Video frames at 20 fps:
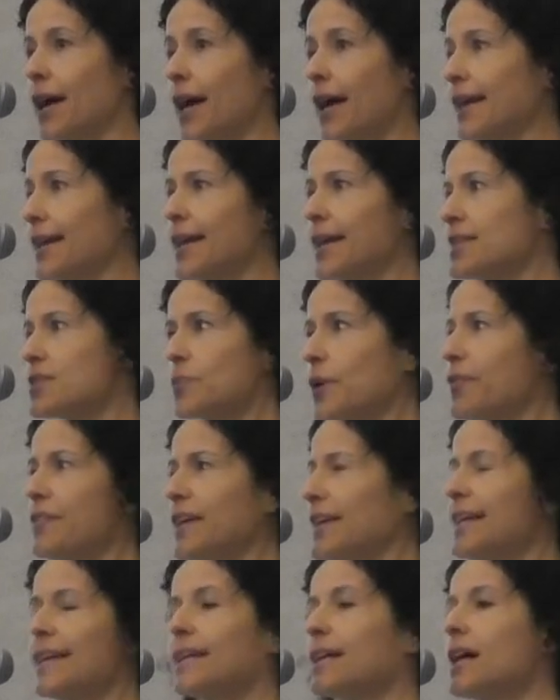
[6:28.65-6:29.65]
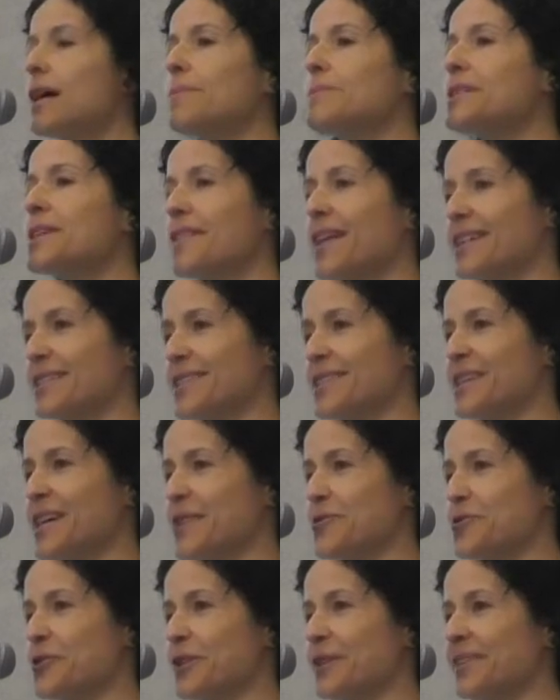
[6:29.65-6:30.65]
And guess what? They didn't come to that
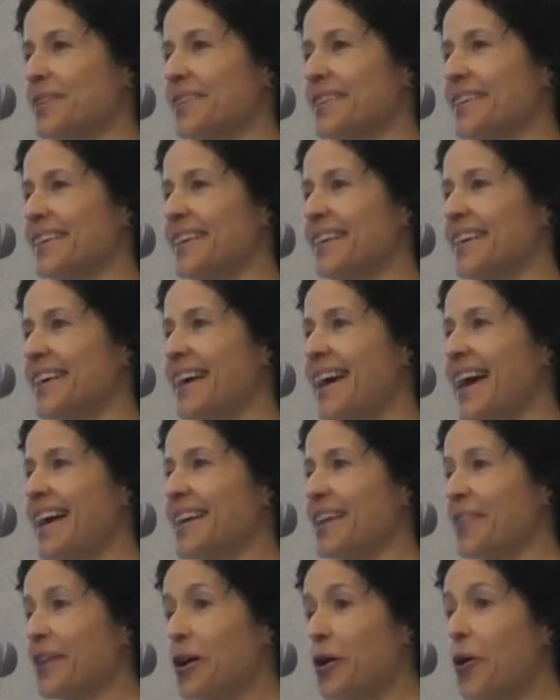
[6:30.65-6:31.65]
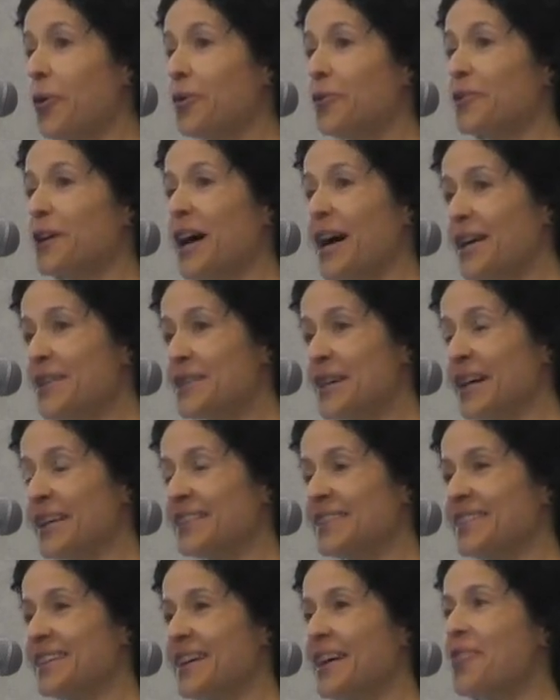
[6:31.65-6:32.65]
detention. And in the code of
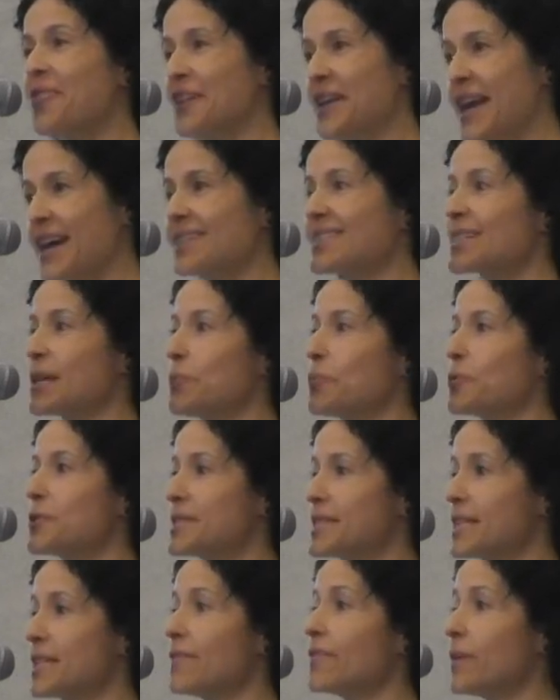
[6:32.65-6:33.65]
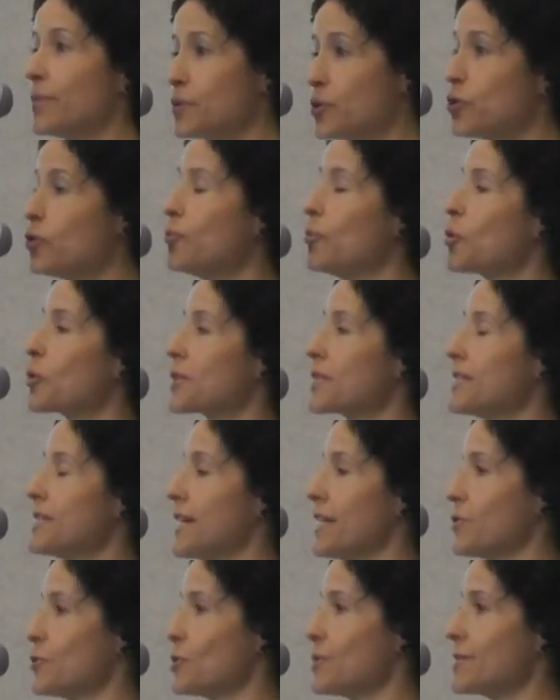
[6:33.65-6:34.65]
conduct, the next step was to give them 2 more
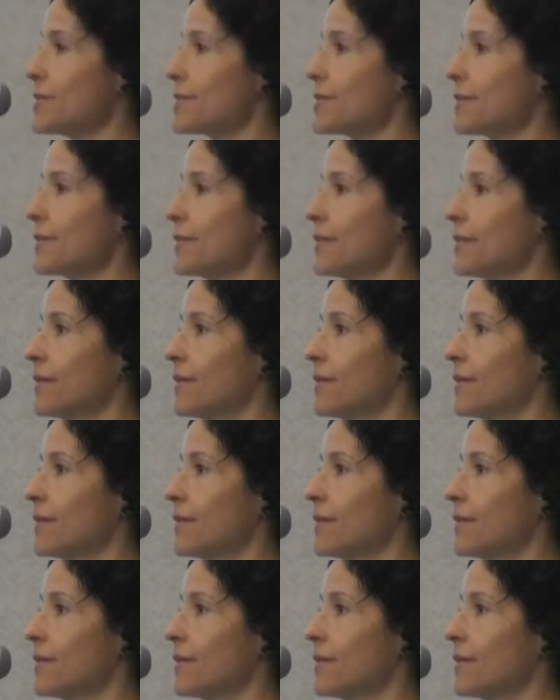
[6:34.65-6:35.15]
detentions.